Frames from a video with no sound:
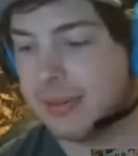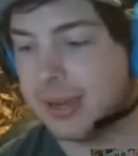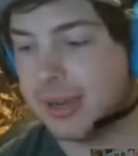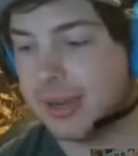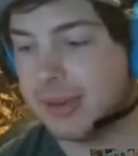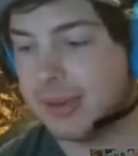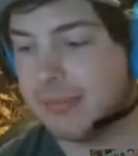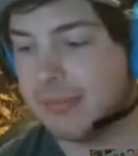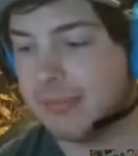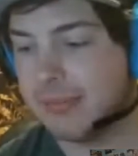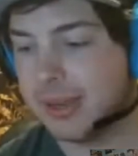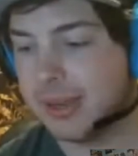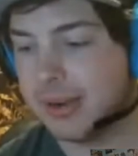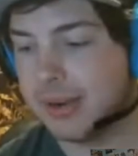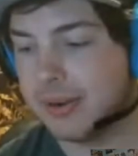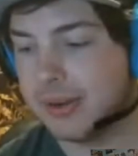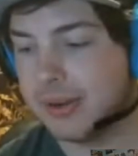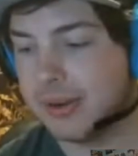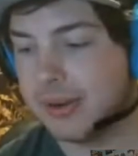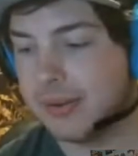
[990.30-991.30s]
Entering
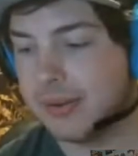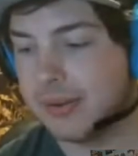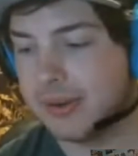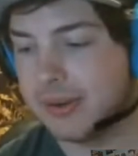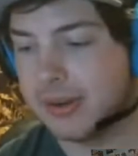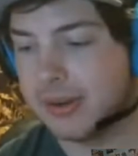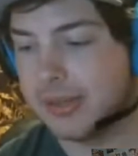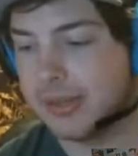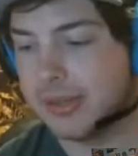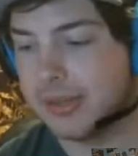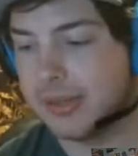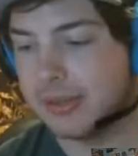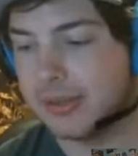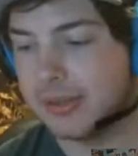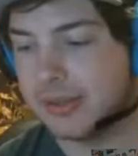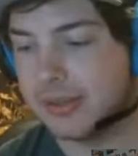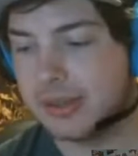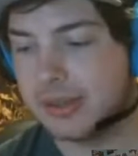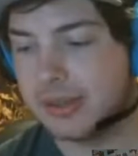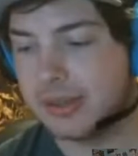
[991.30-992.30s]
Dover, he's still in the lead,
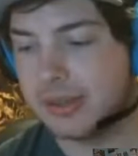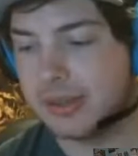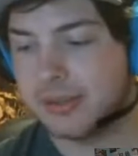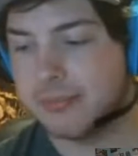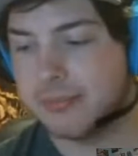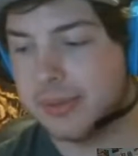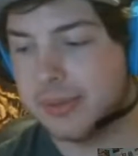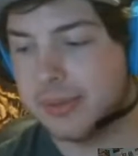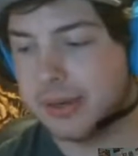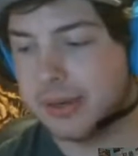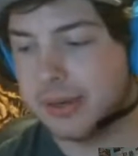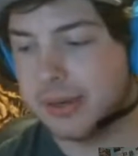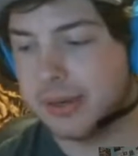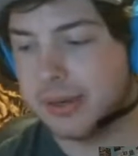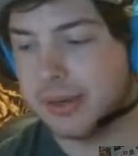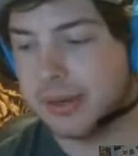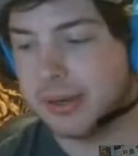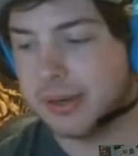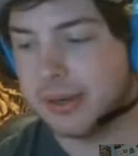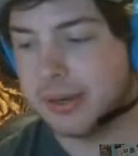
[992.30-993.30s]
but only
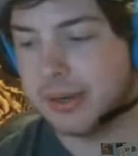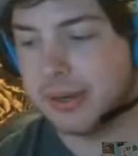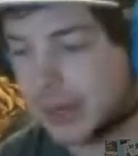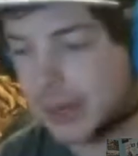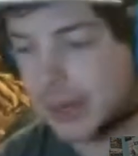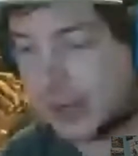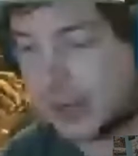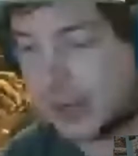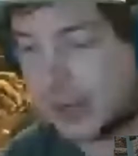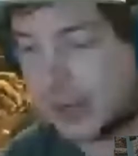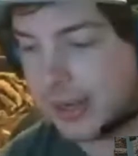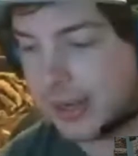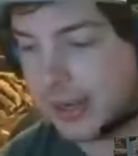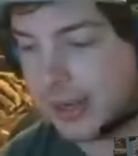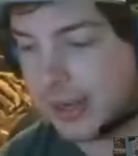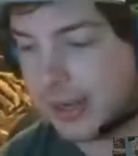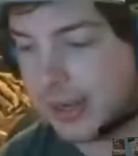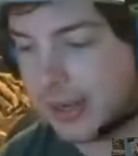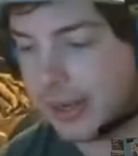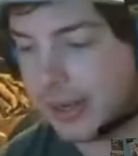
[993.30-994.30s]
by
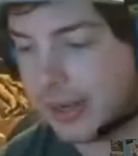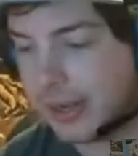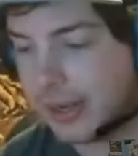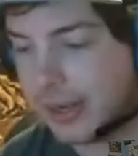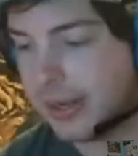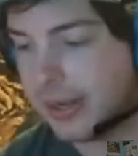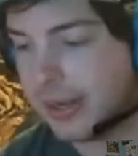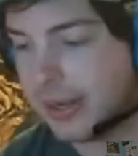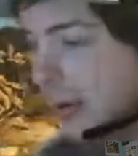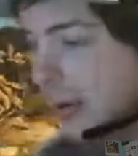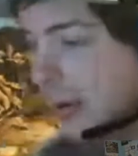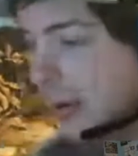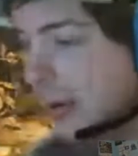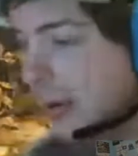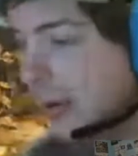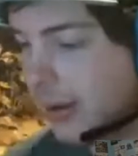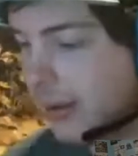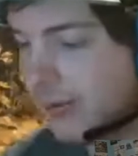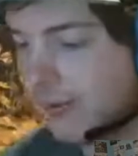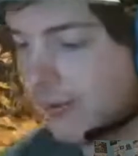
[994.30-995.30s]

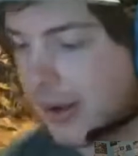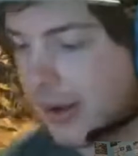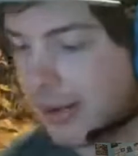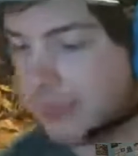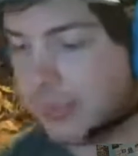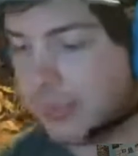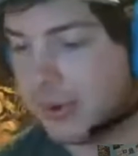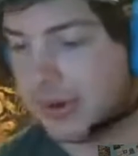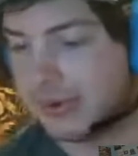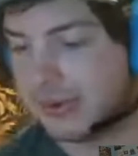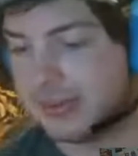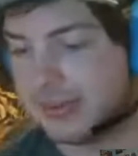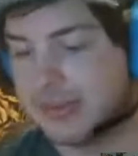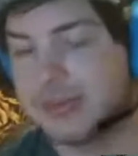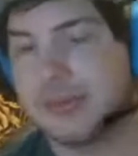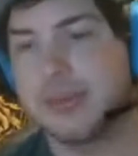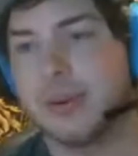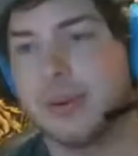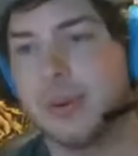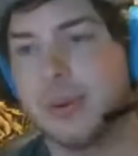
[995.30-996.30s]
5 points
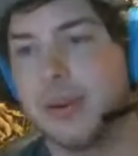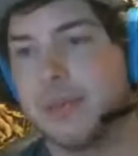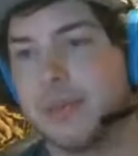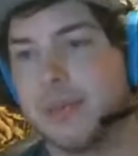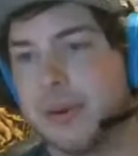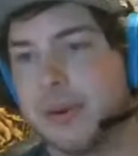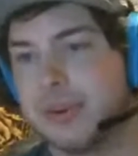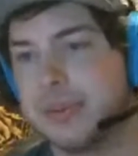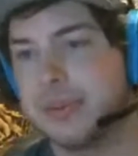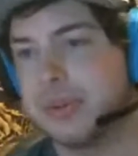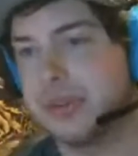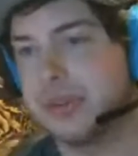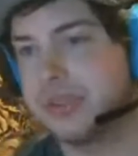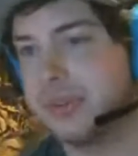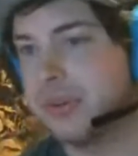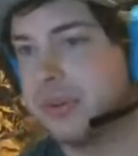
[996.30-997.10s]
away from Martin Truex Jr.